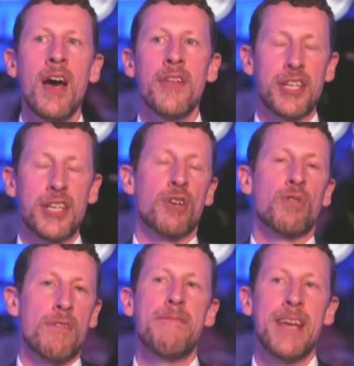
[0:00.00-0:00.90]
that
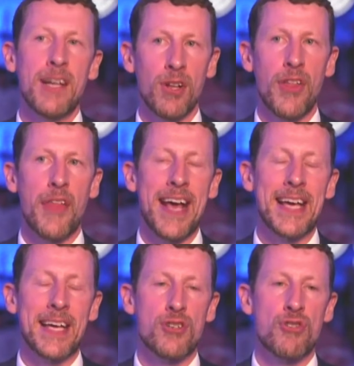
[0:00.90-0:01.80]
children feel that they
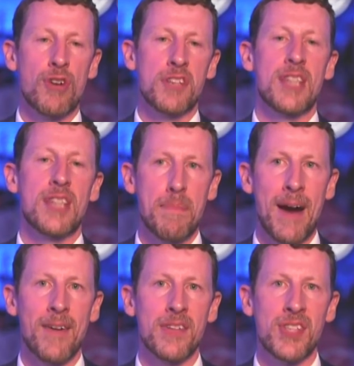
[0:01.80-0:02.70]
can trust their
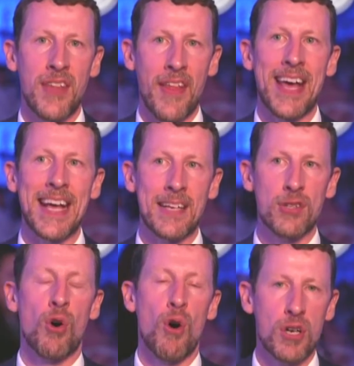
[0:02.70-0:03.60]
parents and that they can
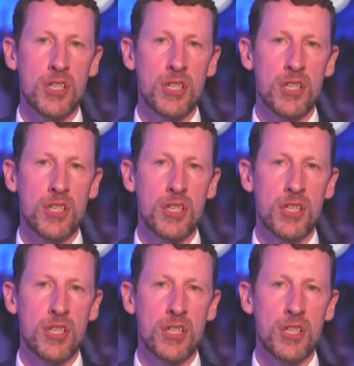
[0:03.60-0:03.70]
talk